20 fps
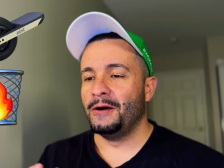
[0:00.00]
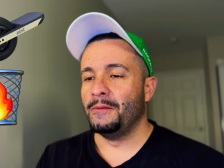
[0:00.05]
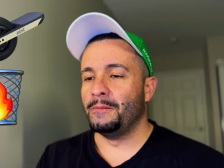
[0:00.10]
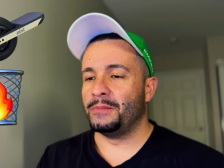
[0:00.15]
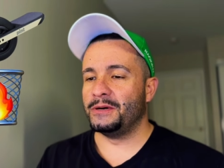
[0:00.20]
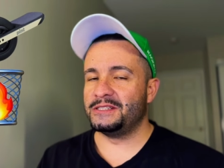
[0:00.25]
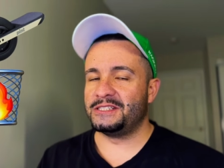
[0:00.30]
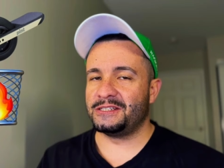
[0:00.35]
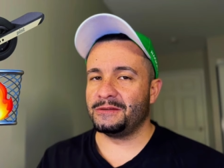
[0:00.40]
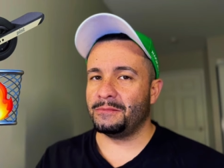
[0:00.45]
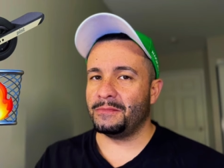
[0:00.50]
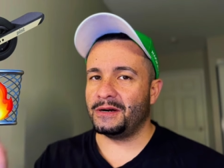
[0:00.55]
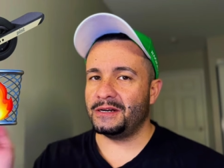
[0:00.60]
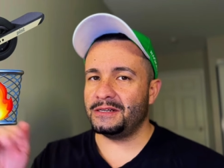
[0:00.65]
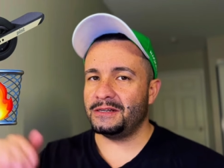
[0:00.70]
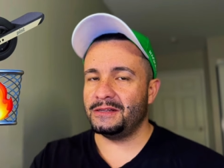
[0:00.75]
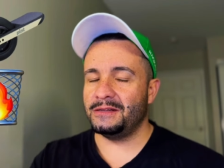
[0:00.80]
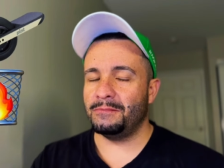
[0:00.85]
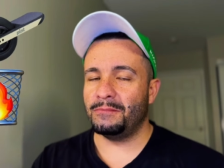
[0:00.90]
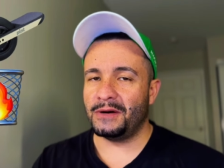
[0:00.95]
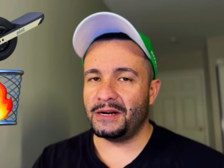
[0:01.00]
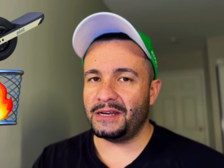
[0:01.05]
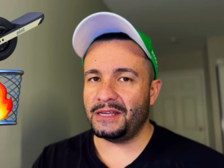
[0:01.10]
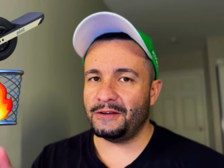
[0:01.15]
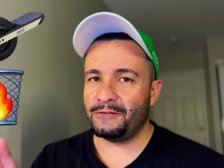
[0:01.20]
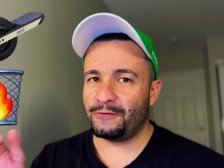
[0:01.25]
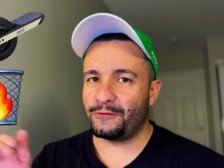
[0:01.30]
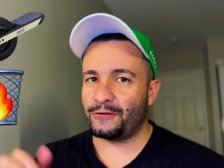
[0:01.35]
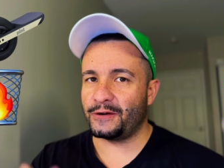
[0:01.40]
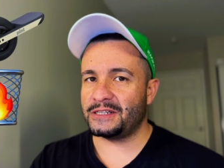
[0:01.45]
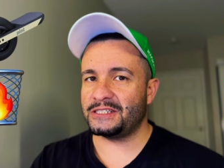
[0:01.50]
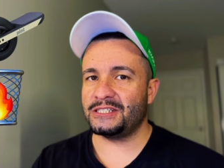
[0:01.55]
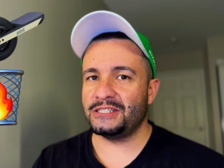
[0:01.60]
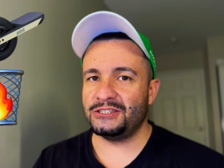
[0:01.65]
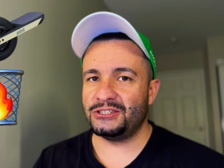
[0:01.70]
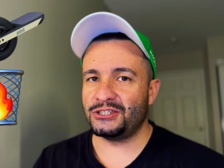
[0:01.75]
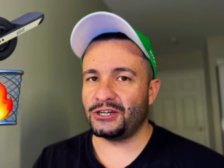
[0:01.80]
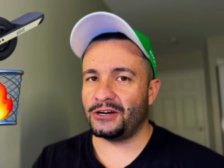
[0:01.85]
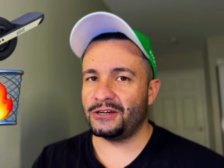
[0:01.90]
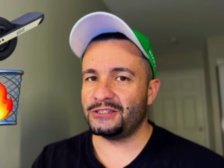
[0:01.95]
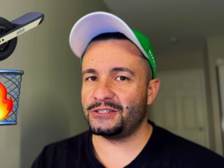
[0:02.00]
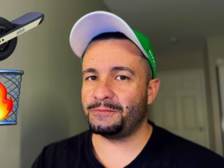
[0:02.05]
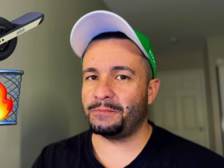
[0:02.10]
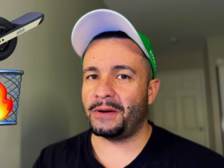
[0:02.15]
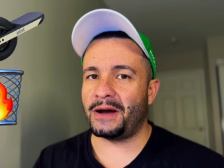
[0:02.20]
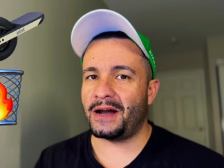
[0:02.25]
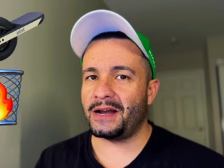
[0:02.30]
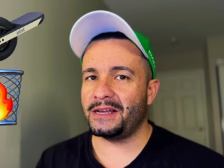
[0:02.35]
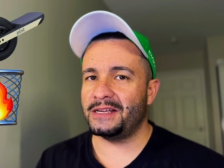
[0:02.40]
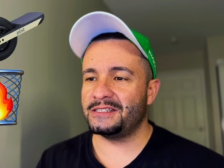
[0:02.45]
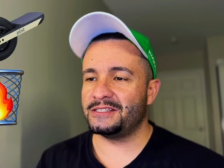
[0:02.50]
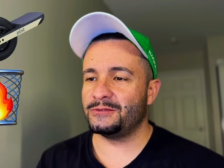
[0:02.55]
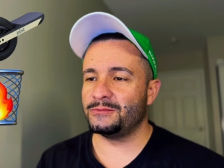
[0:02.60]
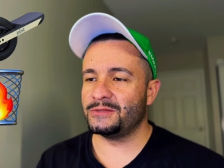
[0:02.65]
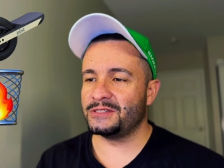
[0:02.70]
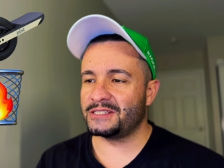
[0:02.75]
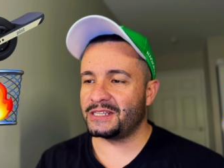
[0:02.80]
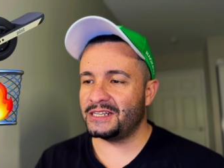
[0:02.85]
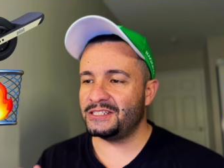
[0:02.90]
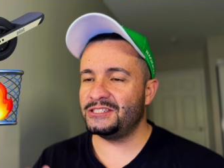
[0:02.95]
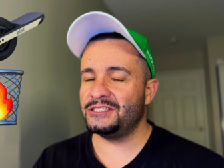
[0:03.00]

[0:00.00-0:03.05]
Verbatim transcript: put some money in freshly charged pockets and was like,